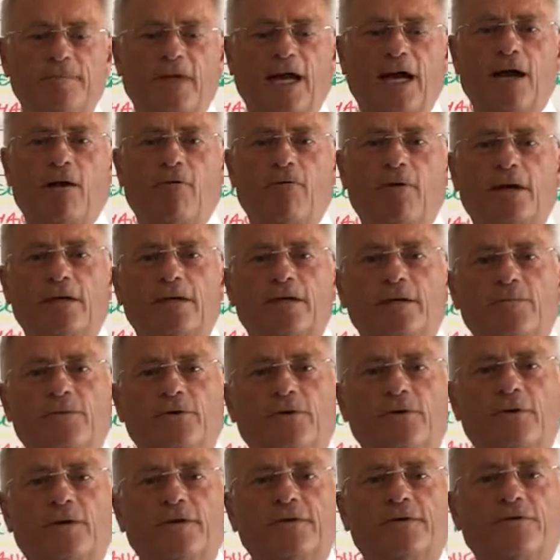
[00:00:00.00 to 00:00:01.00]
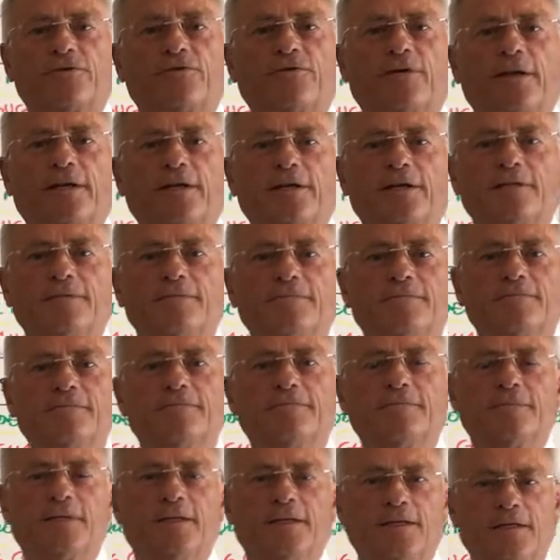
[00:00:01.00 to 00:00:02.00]
I welcome you at the training.
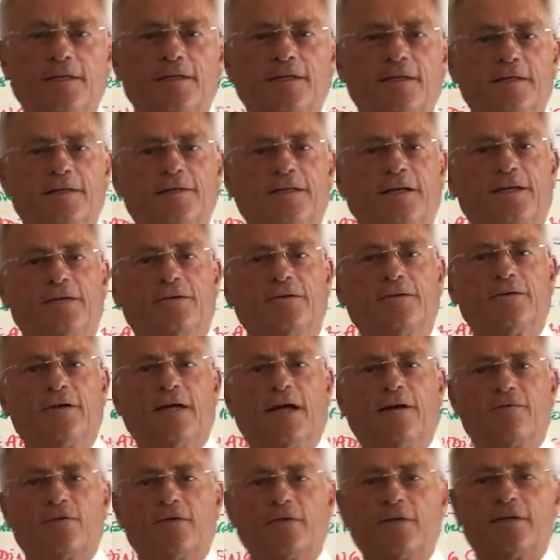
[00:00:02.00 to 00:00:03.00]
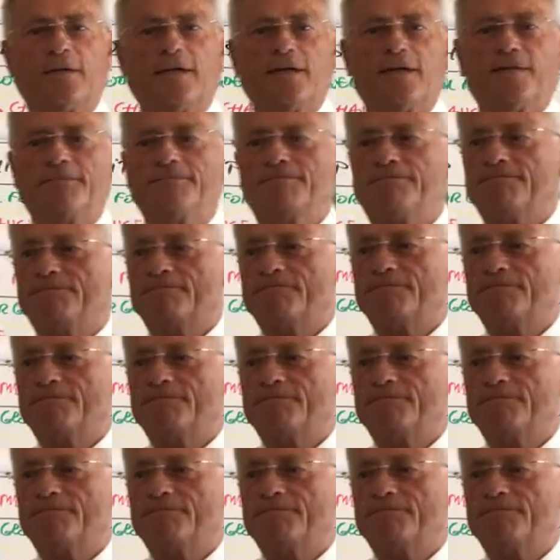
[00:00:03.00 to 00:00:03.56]
Thank you. Have a good day.